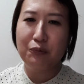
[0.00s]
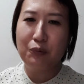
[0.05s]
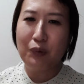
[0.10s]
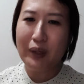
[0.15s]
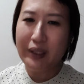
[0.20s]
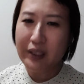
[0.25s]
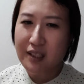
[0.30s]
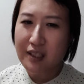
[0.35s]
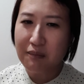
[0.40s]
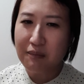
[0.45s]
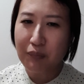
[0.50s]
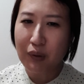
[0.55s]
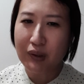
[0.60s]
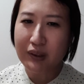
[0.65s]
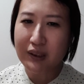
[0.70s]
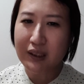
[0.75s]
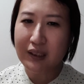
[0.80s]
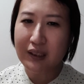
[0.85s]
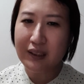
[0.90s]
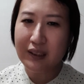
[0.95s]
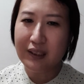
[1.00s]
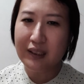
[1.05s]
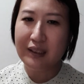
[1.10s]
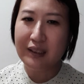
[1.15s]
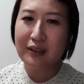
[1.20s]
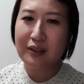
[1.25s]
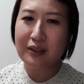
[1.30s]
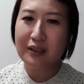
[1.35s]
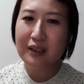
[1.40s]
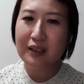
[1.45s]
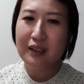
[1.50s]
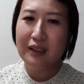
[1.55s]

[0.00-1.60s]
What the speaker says: what is important is